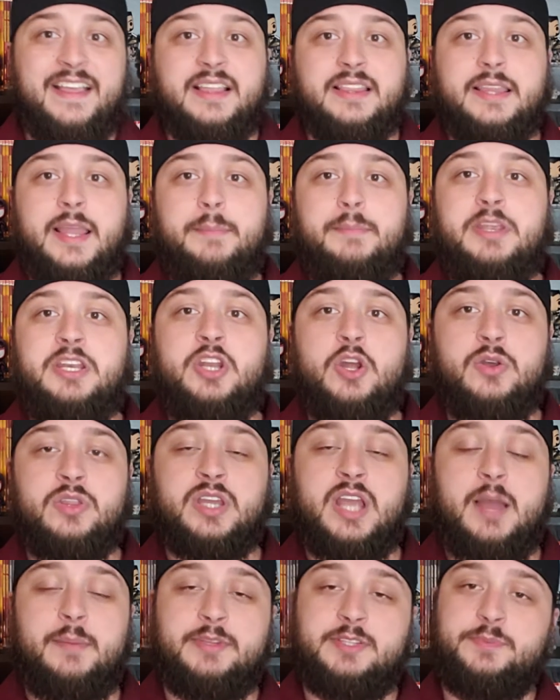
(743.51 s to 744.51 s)
Let me know in the
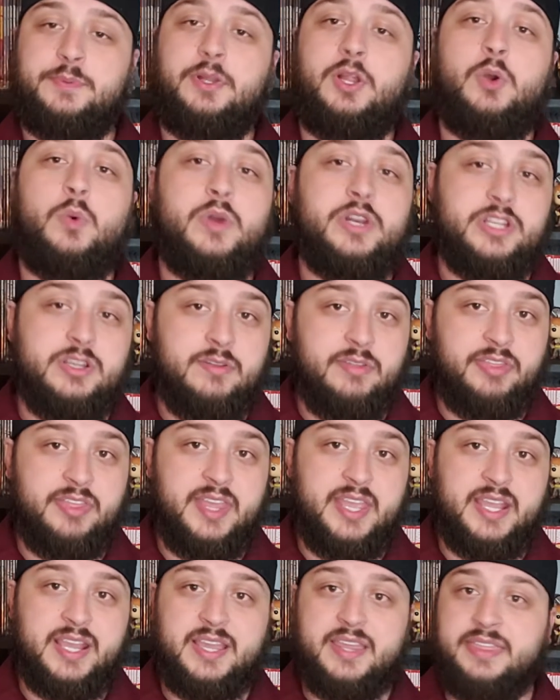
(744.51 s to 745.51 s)
comments below what you
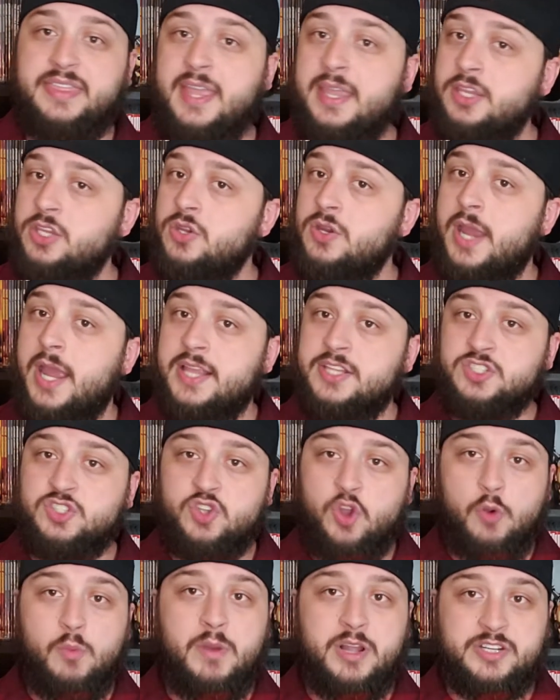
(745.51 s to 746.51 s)
think. Thank you guys
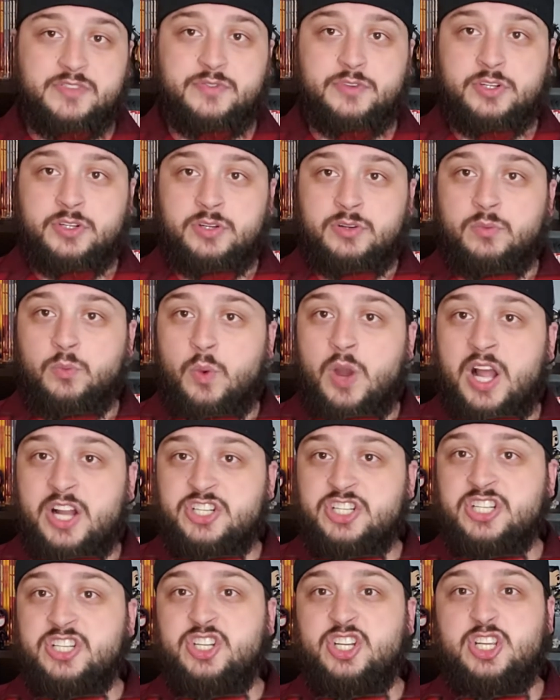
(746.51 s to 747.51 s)
so much for
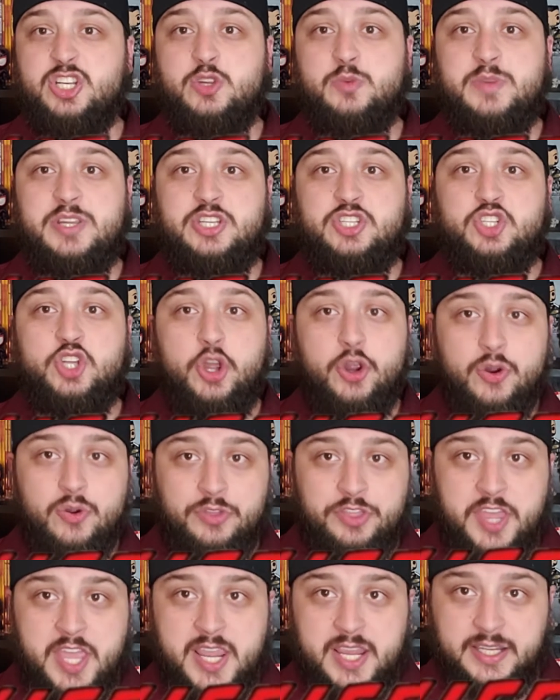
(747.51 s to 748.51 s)
watching. You can do me 2
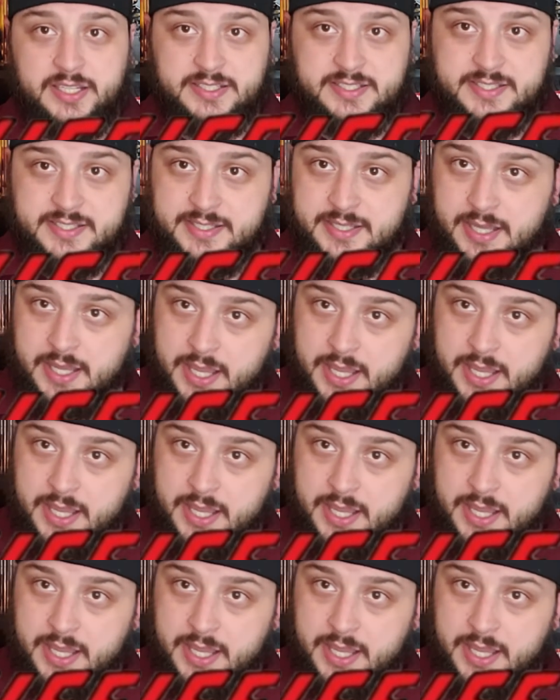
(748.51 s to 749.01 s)
things.